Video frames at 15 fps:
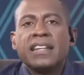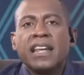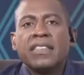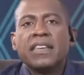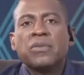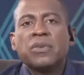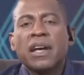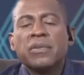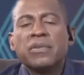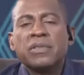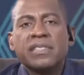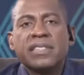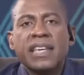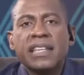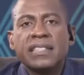And I think what I
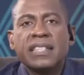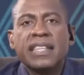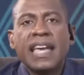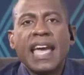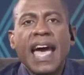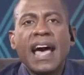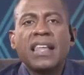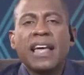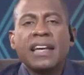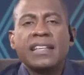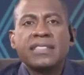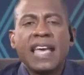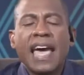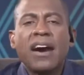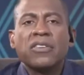would say to the
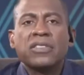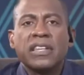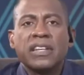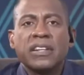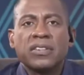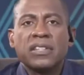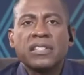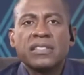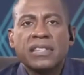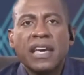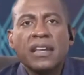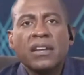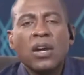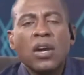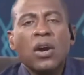allies out there is
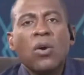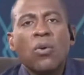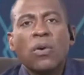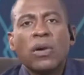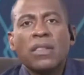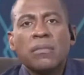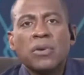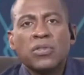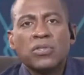that one of the